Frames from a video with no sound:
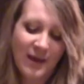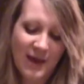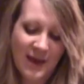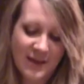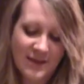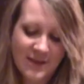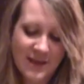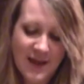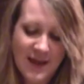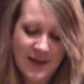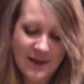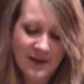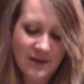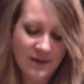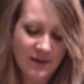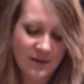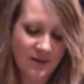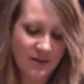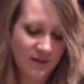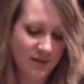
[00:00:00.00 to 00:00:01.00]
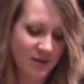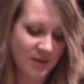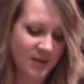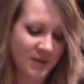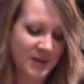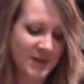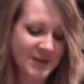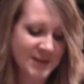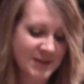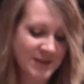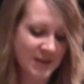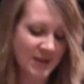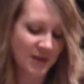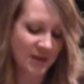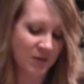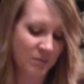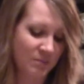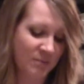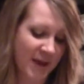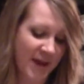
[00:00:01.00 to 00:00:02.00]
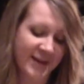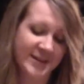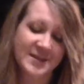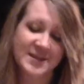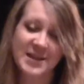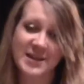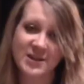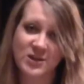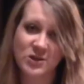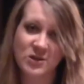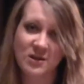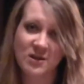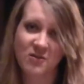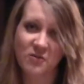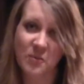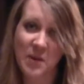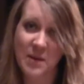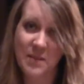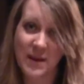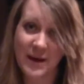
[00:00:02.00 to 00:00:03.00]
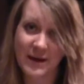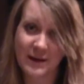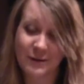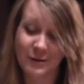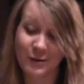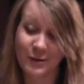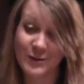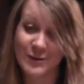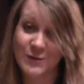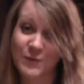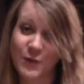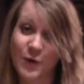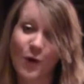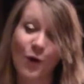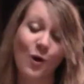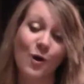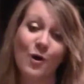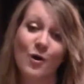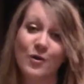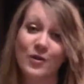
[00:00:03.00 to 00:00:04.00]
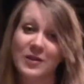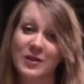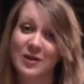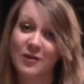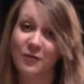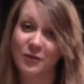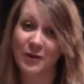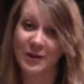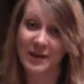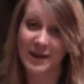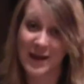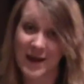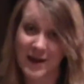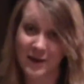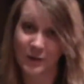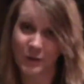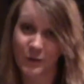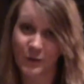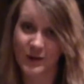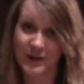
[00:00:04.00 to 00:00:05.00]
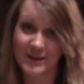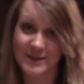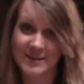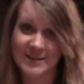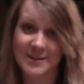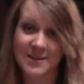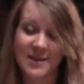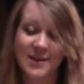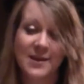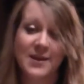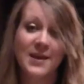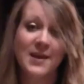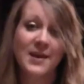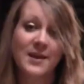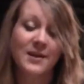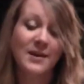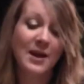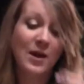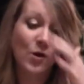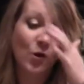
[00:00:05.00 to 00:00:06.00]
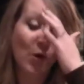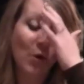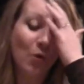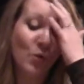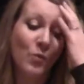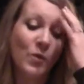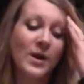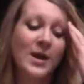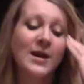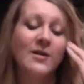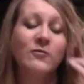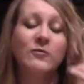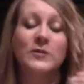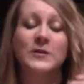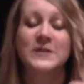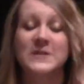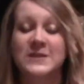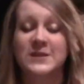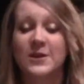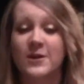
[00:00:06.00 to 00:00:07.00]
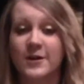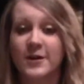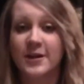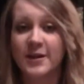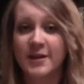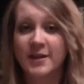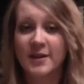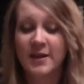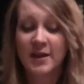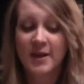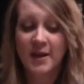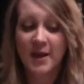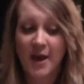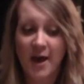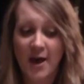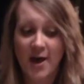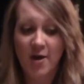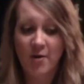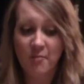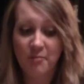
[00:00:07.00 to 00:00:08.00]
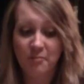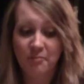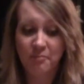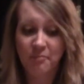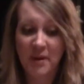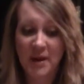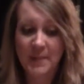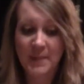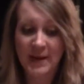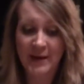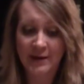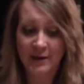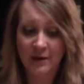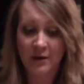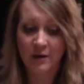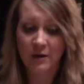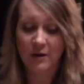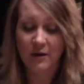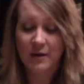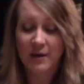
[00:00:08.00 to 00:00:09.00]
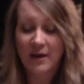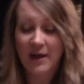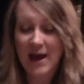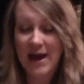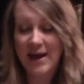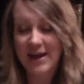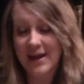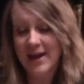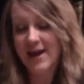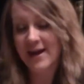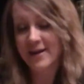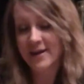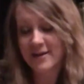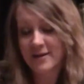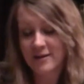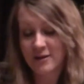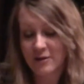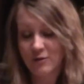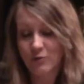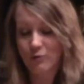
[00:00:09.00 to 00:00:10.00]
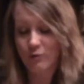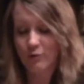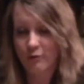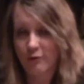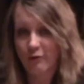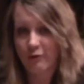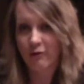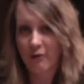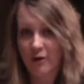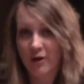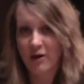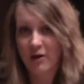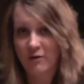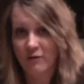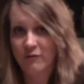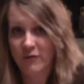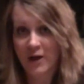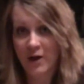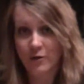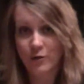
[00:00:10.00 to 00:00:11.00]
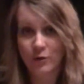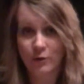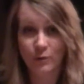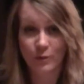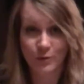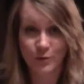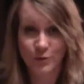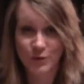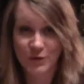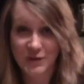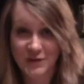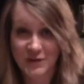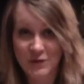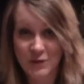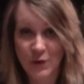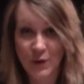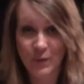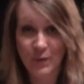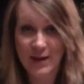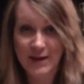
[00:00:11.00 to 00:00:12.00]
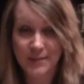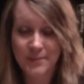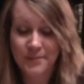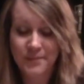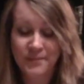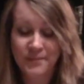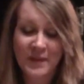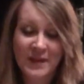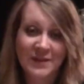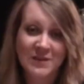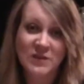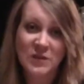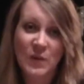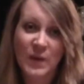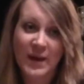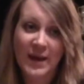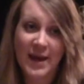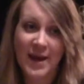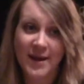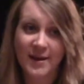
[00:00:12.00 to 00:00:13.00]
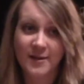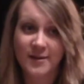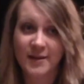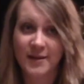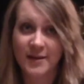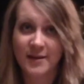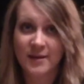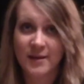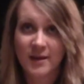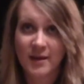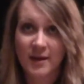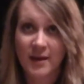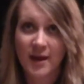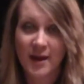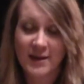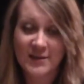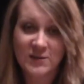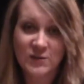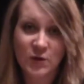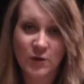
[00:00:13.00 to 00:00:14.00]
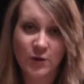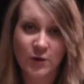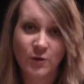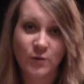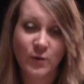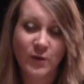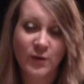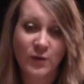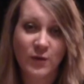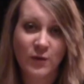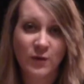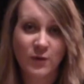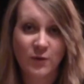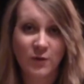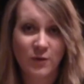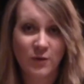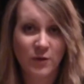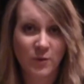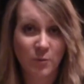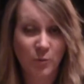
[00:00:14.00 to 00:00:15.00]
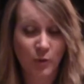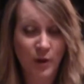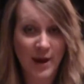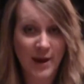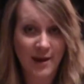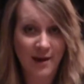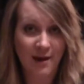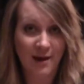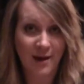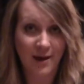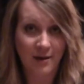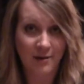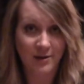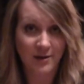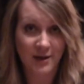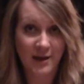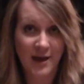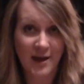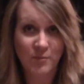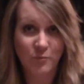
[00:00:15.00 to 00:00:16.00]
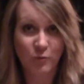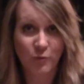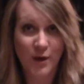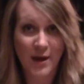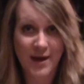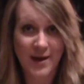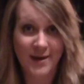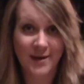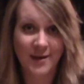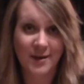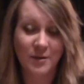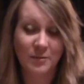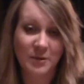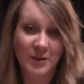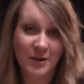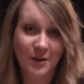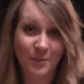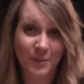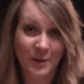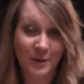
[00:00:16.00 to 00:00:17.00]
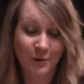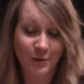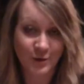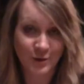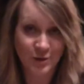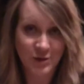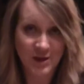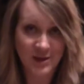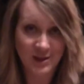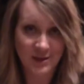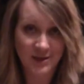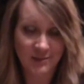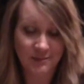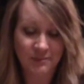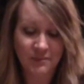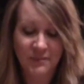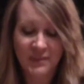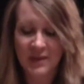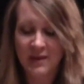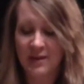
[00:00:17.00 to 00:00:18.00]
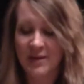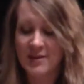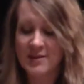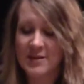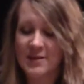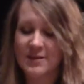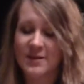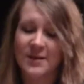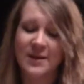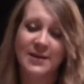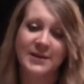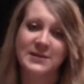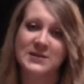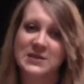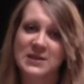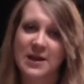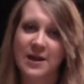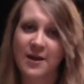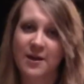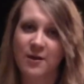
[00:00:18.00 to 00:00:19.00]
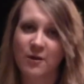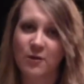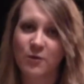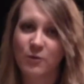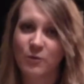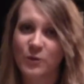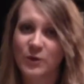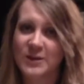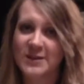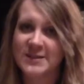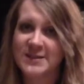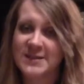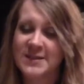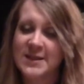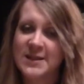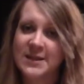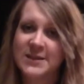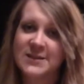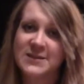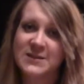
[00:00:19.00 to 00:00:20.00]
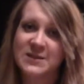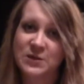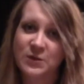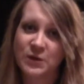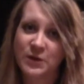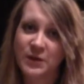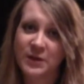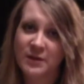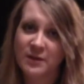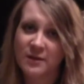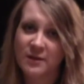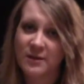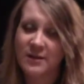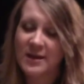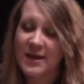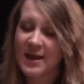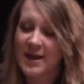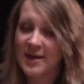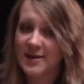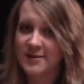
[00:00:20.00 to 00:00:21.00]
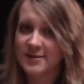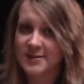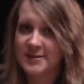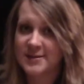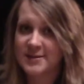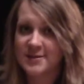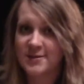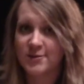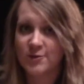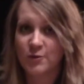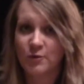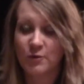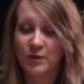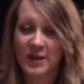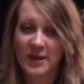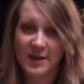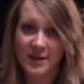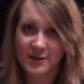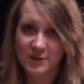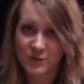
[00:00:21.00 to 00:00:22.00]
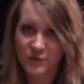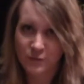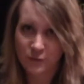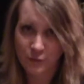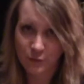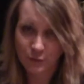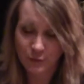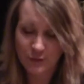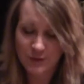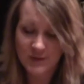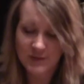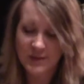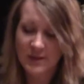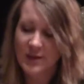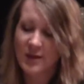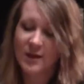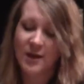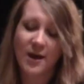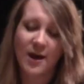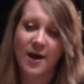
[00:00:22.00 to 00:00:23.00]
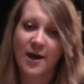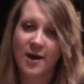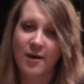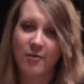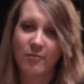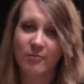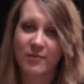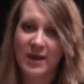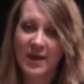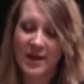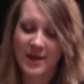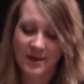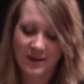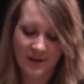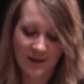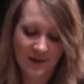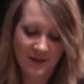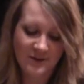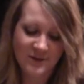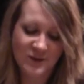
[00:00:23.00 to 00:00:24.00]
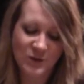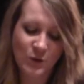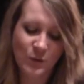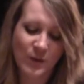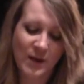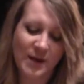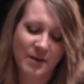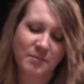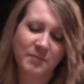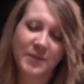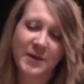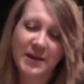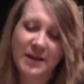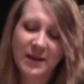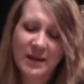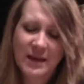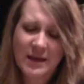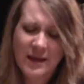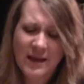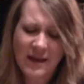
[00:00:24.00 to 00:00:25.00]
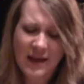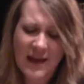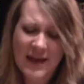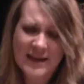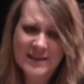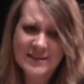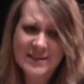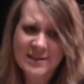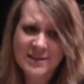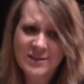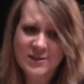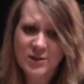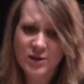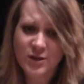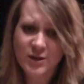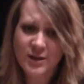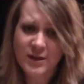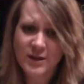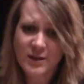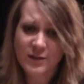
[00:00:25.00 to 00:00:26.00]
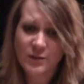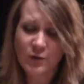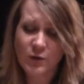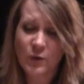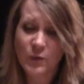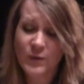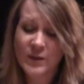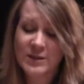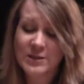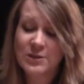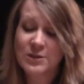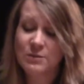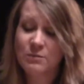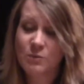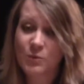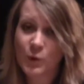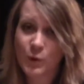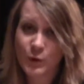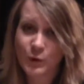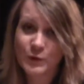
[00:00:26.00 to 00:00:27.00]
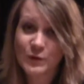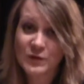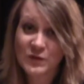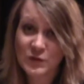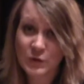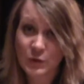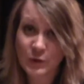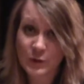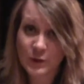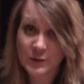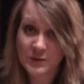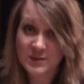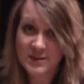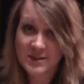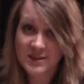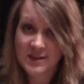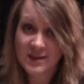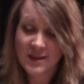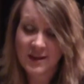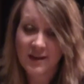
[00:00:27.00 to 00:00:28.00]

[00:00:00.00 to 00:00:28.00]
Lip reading: And then this back section of my binder is for all the different categories. Now, when I first started my binder, I had it in order of how the grocery store went. So I had it like, I started with the bread aisle. It had bread and peanut butter and jelly. And then the next aisle was cereal and, you know, canned fruit, and so on. But as I started going to more stores,